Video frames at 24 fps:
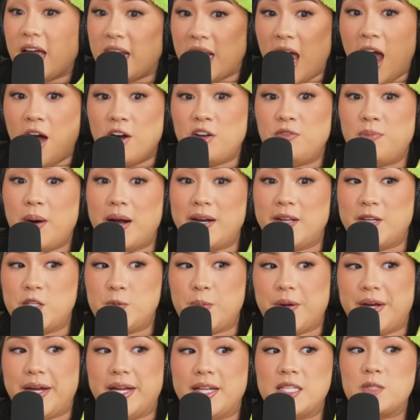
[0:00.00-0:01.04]
an out of body
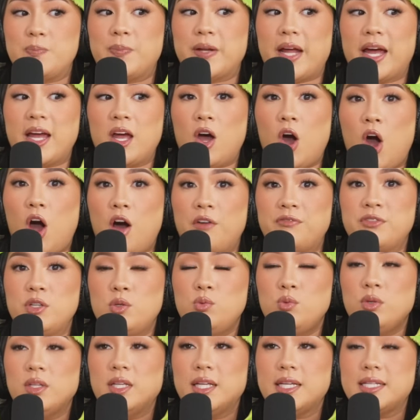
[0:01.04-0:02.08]
experience, but I often
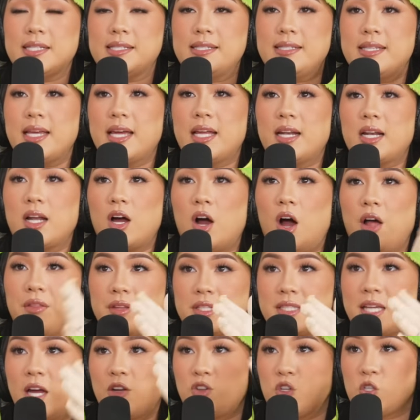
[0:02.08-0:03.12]
will like sit on
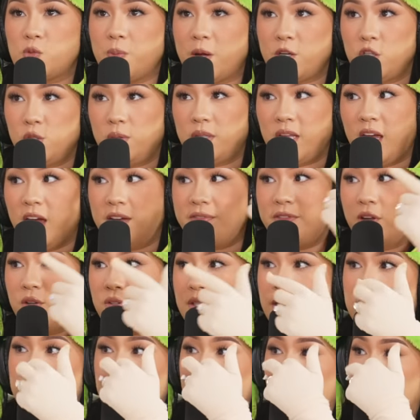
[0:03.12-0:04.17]
this couch, especially with the headphones.
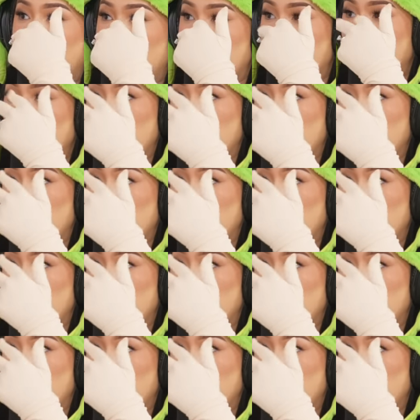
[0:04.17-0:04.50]
Cause again, I just